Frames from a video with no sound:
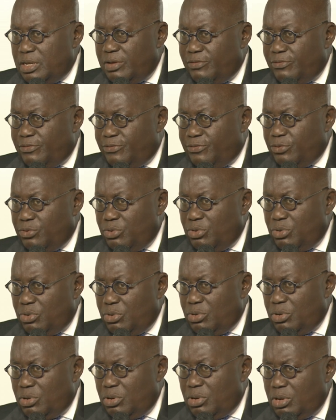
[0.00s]
for
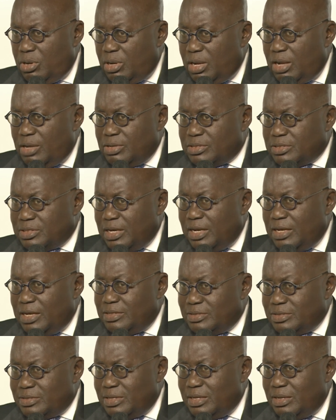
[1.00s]
outside
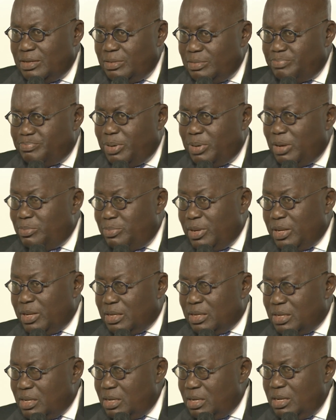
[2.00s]
public
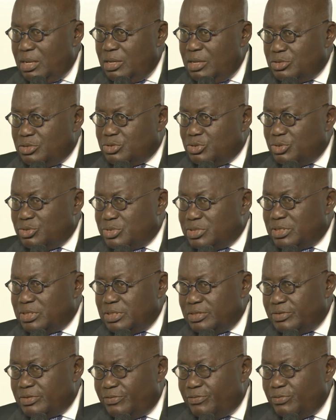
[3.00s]

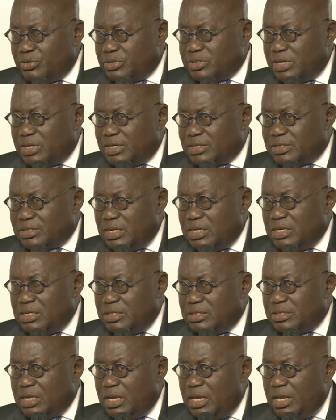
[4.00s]
sources for
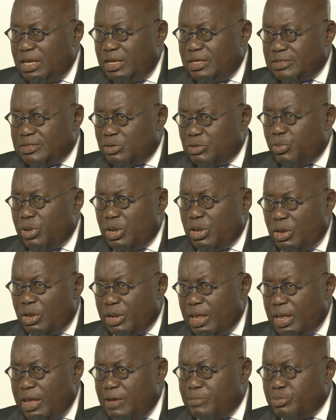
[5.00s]
sustenance, is that we're not
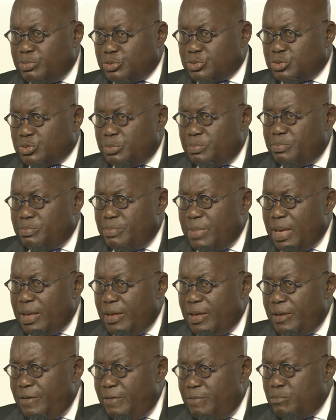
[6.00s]
able to
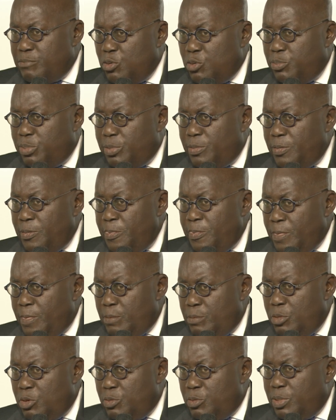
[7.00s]

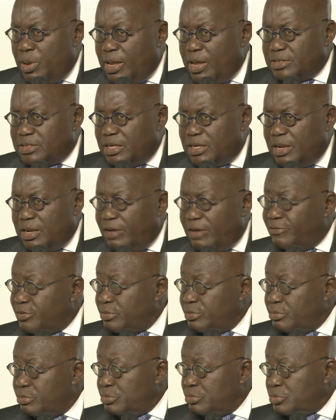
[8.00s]
mobilize enough
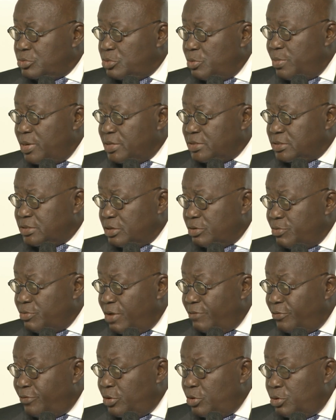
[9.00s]
domestic
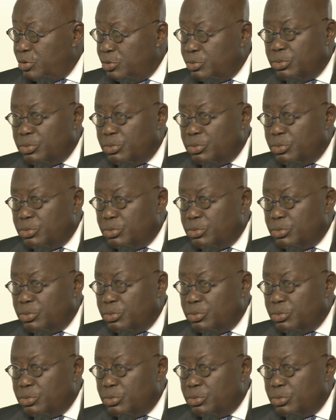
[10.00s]
revenue.